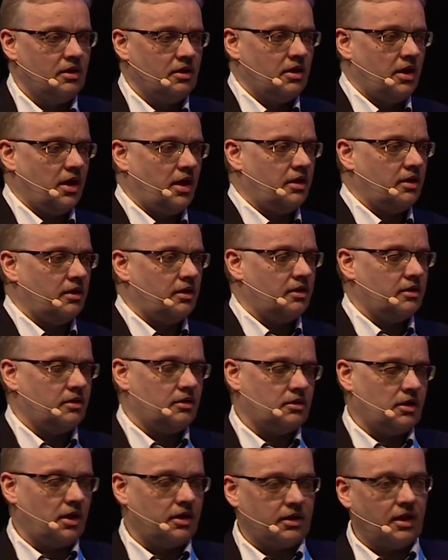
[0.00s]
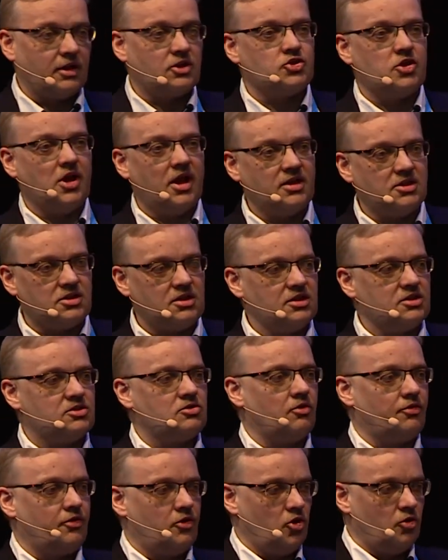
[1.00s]
and changes
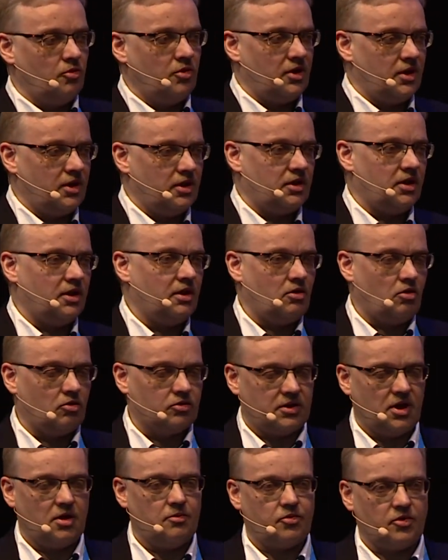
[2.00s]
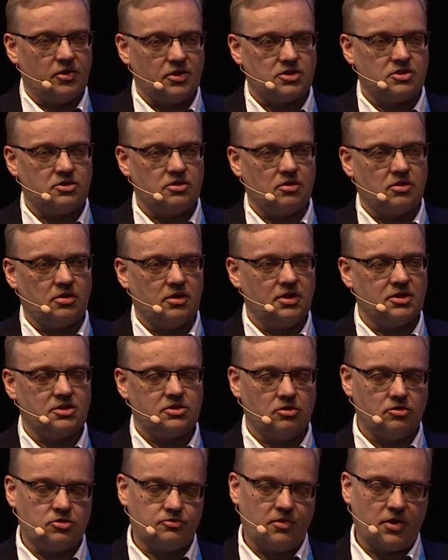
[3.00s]
of humidity or temperature is
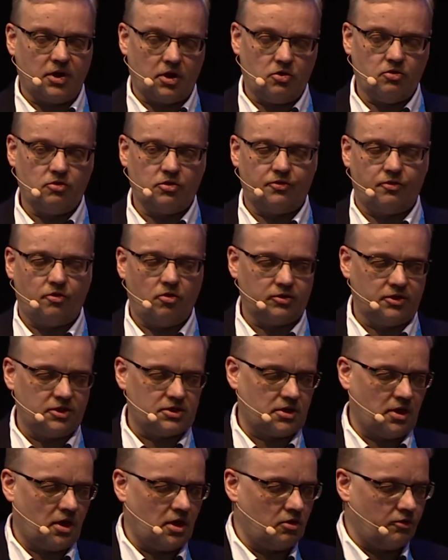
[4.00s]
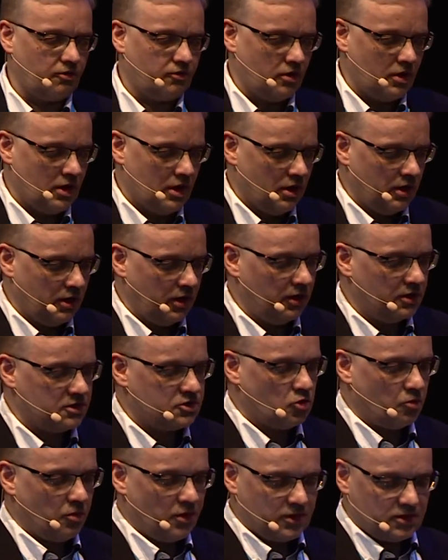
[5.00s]
not very good for this kind of
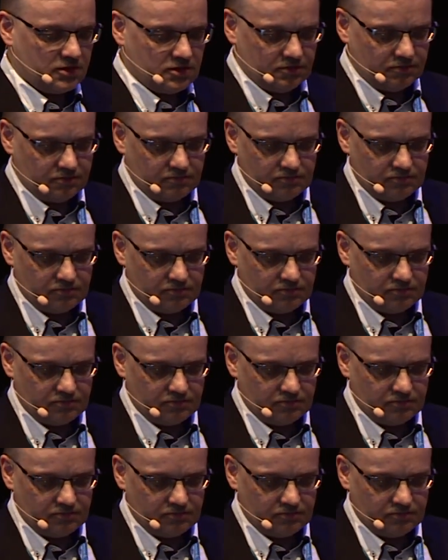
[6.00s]
instrument.